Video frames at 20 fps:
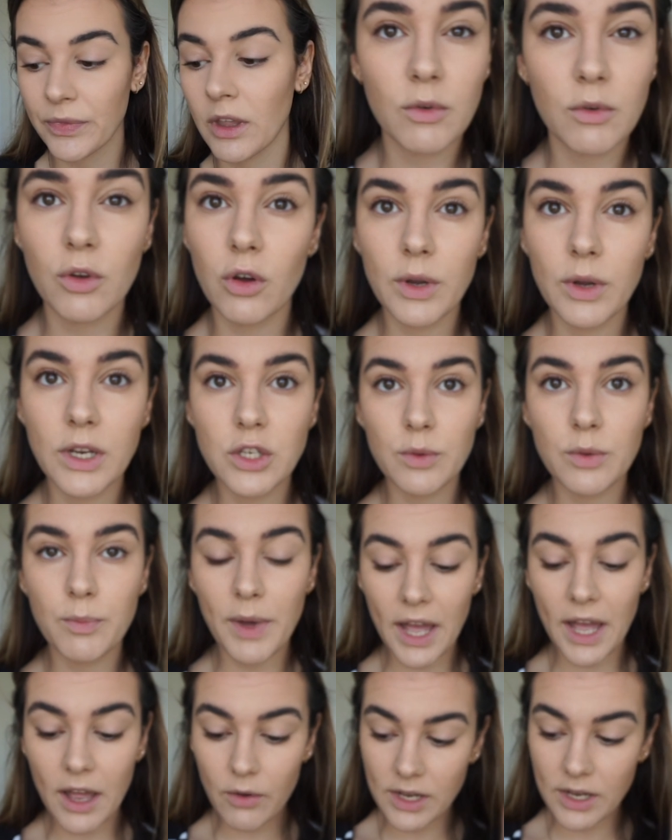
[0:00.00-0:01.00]
I'm going to
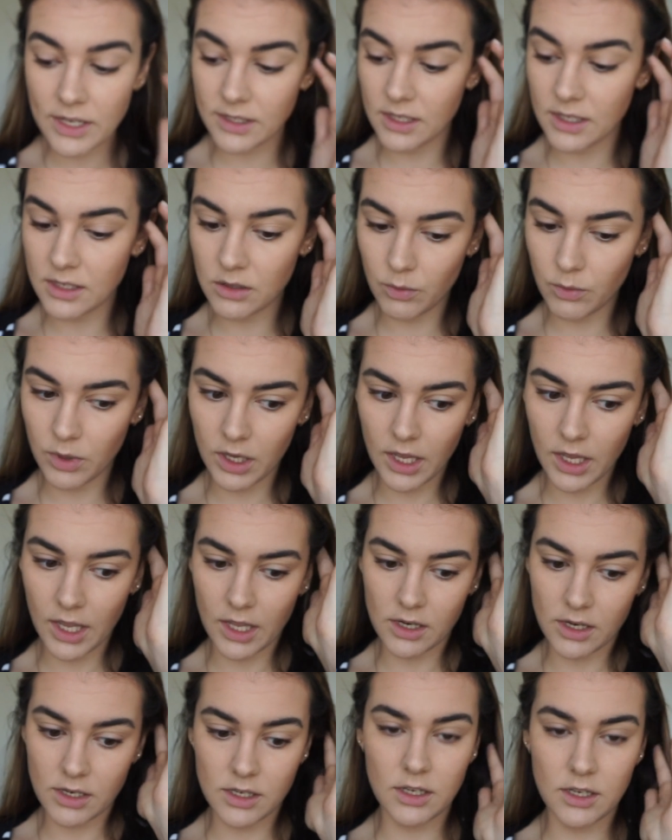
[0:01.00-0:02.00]
Paris this
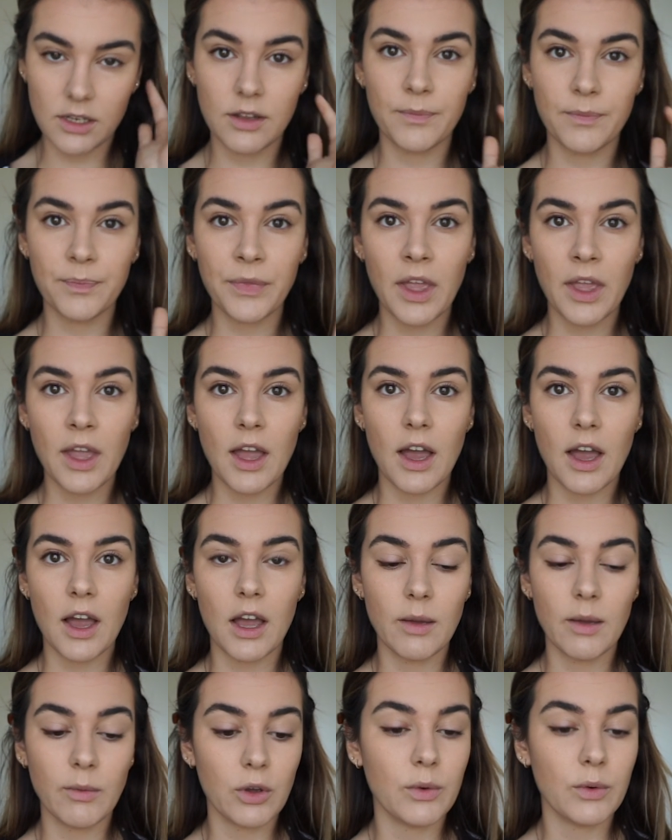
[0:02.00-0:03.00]
weekend.
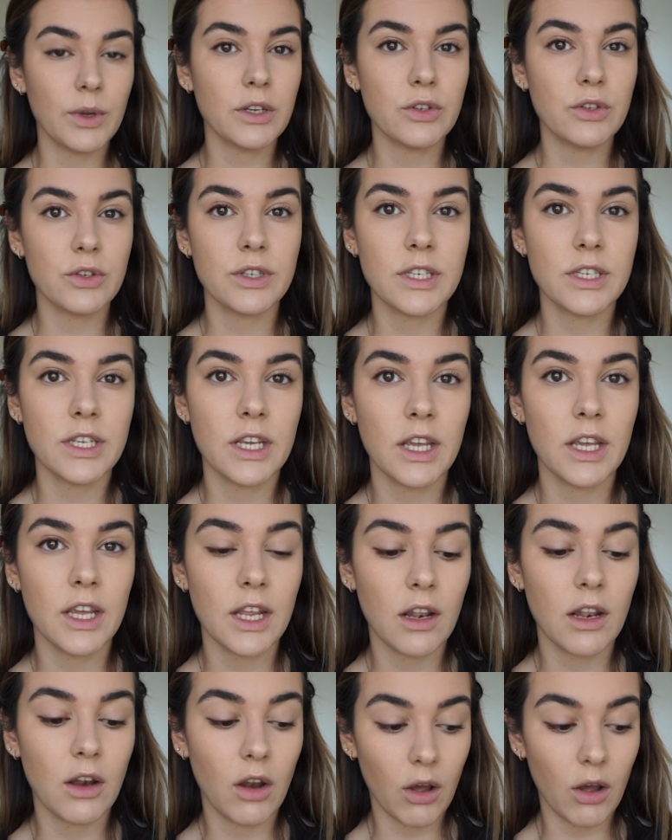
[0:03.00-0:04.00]
I'm going to
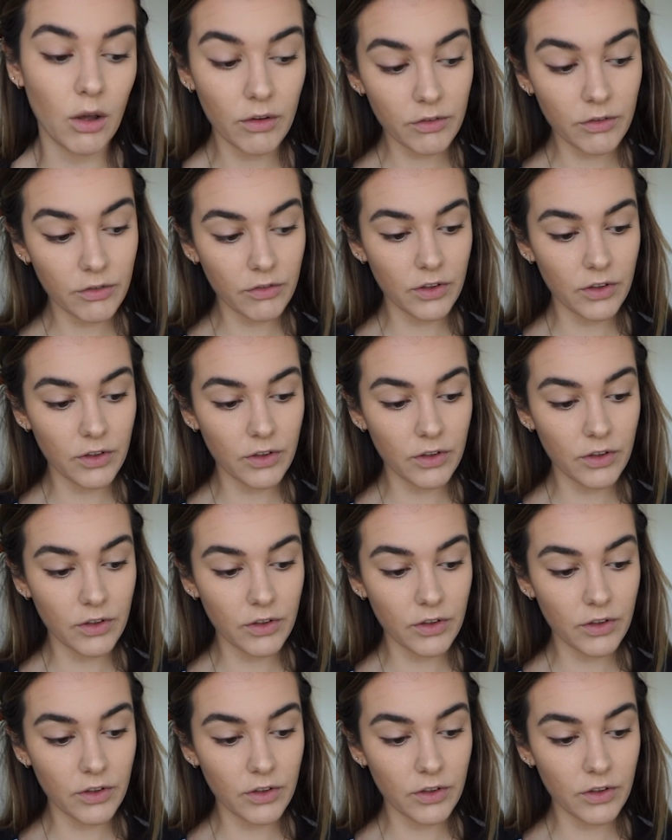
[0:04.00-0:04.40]
see Lauv